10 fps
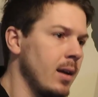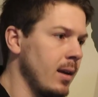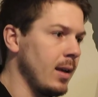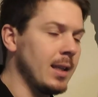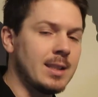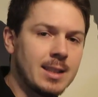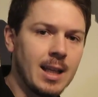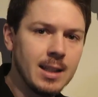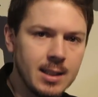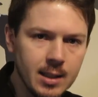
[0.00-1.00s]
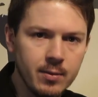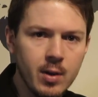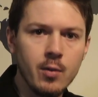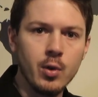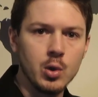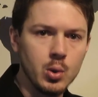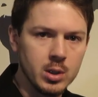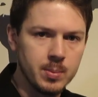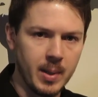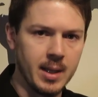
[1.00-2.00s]
incentive for you
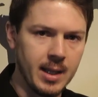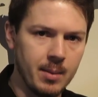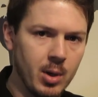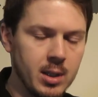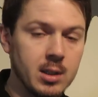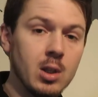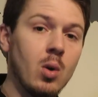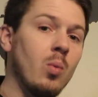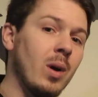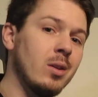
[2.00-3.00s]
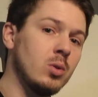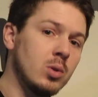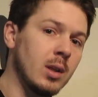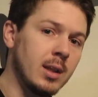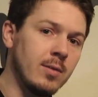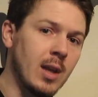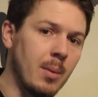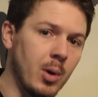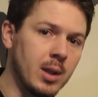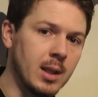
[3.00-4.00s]
to spend that money. They don't want you to leave
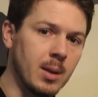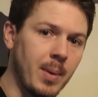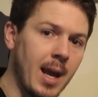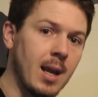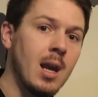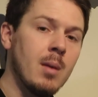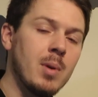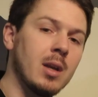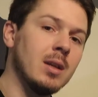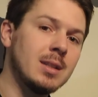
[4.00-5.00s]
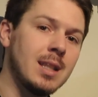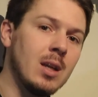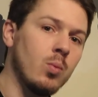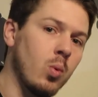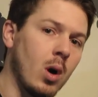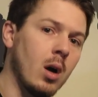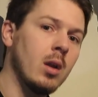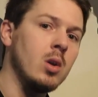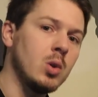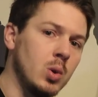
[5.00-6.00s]
that money in the bank because they
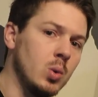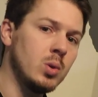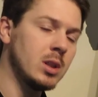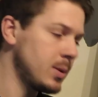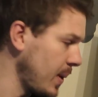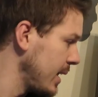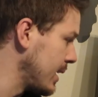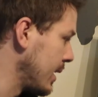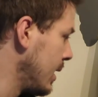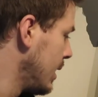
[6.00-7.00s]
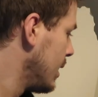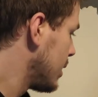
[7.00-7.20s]
want you to spend it.